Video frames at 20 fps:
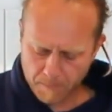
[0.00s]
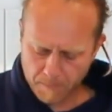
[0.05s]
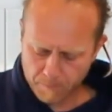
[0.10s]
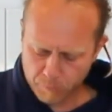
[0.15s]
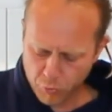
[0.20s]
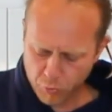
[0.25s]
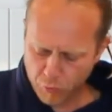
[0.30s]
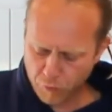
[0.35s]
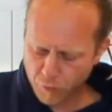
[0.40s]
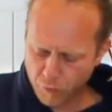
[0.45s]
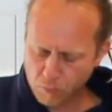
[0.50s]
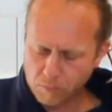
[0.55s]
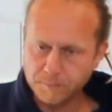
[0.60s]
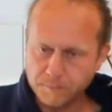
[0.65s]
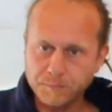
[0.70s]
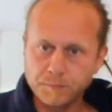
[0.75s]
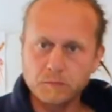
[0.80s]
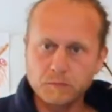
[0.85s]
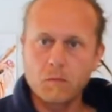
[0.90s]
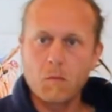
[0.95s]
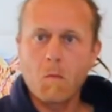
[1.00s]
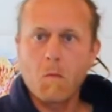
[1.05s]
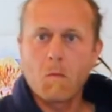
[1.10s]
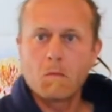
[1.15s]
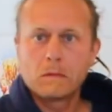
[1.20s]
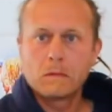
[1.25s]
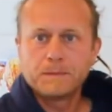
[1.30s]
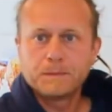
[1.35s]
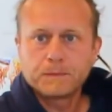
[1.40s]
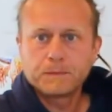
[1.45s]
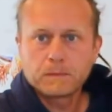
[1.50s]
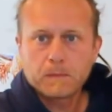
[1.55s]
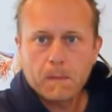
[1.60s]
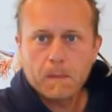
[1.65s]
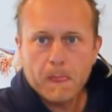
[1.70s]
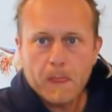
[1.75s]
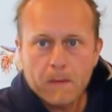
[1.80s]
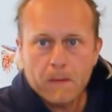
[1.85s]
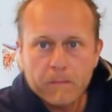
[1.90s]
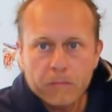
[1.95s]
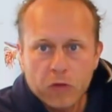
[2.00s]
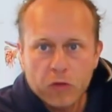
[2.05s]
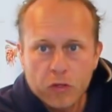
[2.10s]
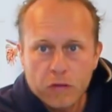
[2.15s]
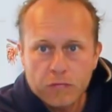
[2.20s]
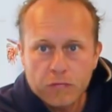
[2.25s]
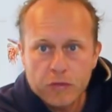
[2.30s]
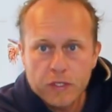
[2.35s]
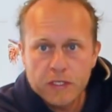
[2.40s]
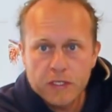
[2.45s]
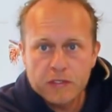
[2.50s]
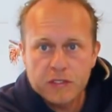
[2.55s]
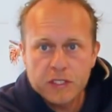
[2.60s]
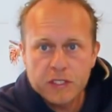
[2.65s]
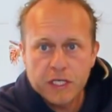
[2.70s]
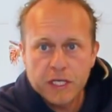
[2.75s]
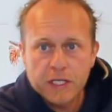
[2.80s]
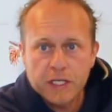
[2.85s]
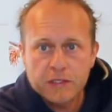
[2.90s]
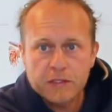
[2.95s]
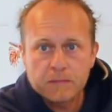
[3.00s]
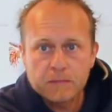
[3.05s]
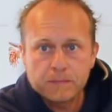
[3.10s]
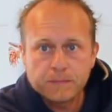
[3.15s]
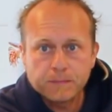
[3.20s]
Beautiful. I don't know if you can see it.